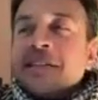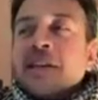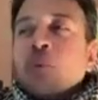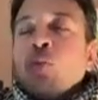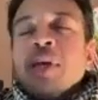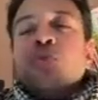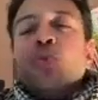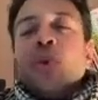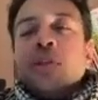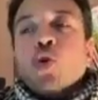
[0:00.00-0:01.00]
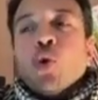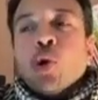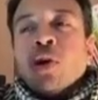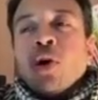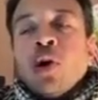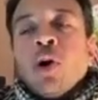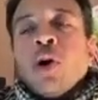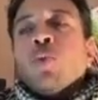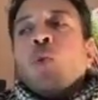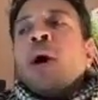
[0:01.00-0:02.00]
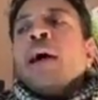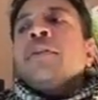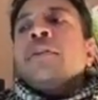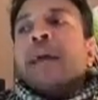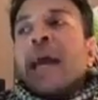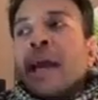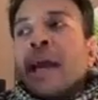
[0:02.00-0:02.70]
in some ways what's going on, why the